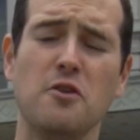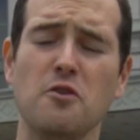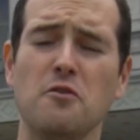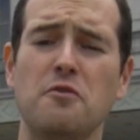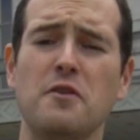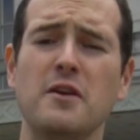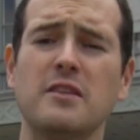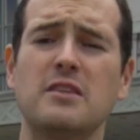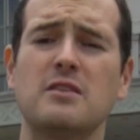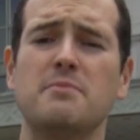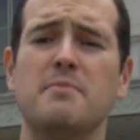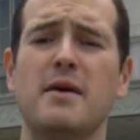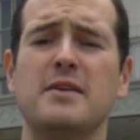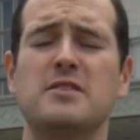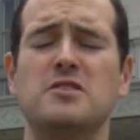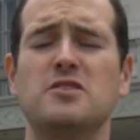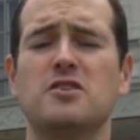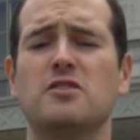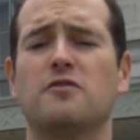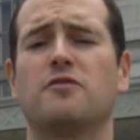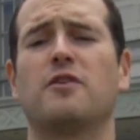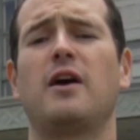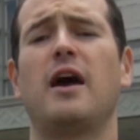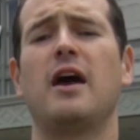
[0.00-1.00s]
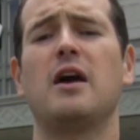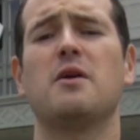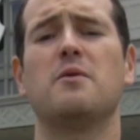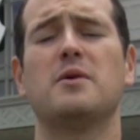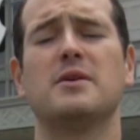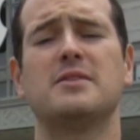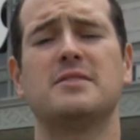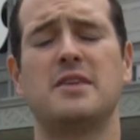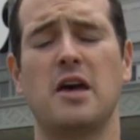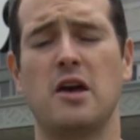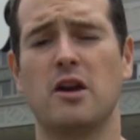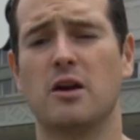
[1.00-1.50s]
A new thing to messages for
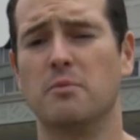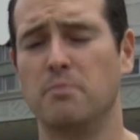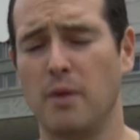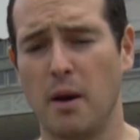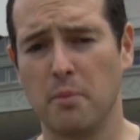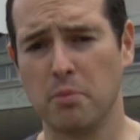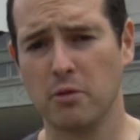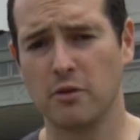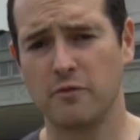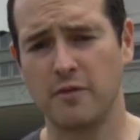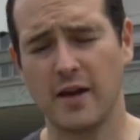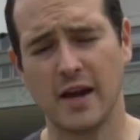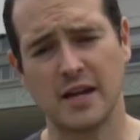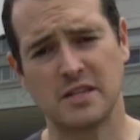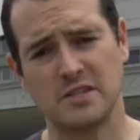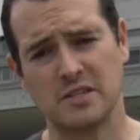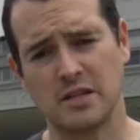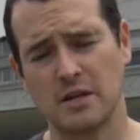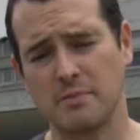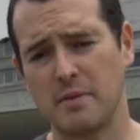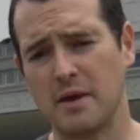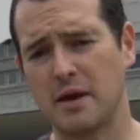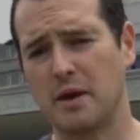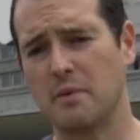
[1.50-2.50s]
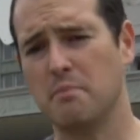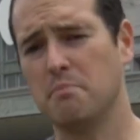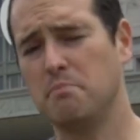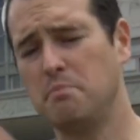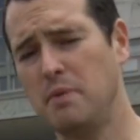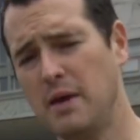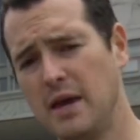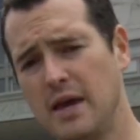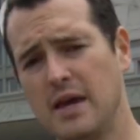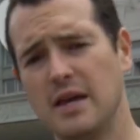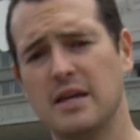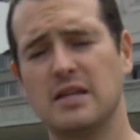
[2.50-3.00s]
iOS 10 are bubble effects. You can make them
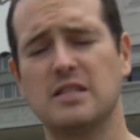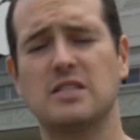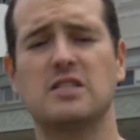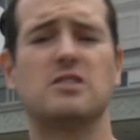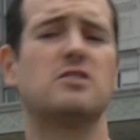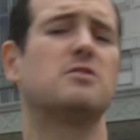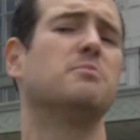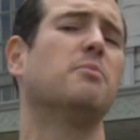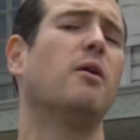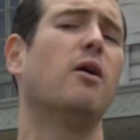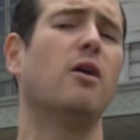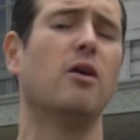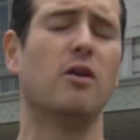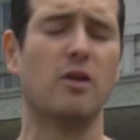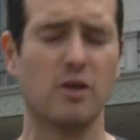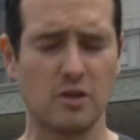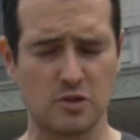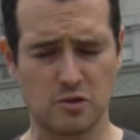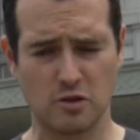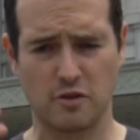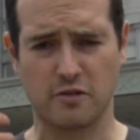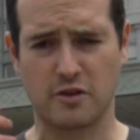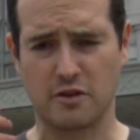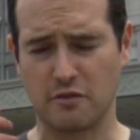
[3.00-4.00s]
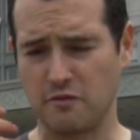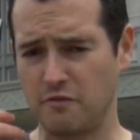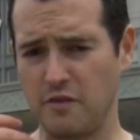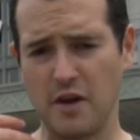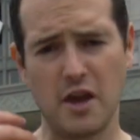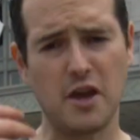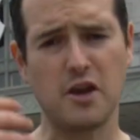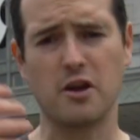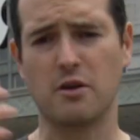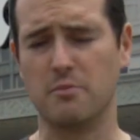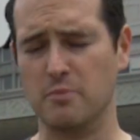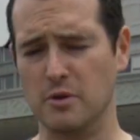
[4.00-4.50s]
big, small, and sort of
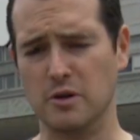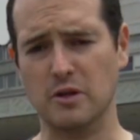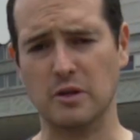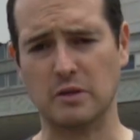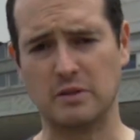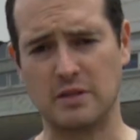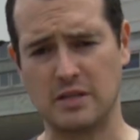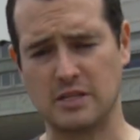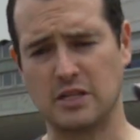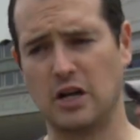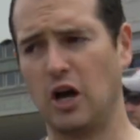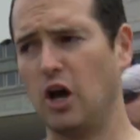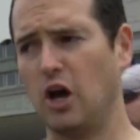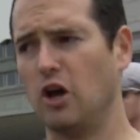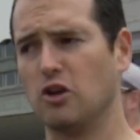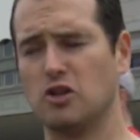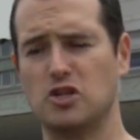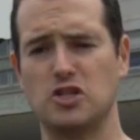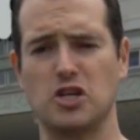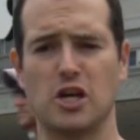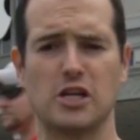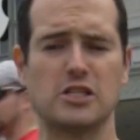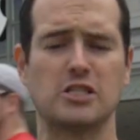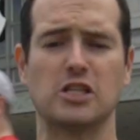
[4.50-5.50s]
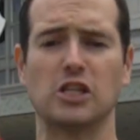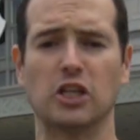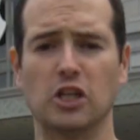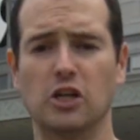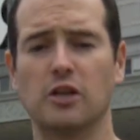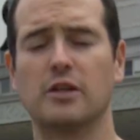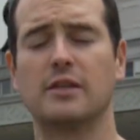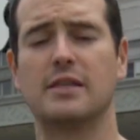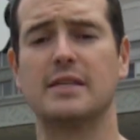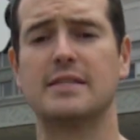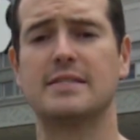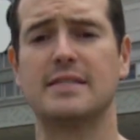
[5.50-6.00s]
convey your mood. It doesn't all just
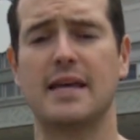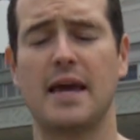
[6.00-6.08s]
look the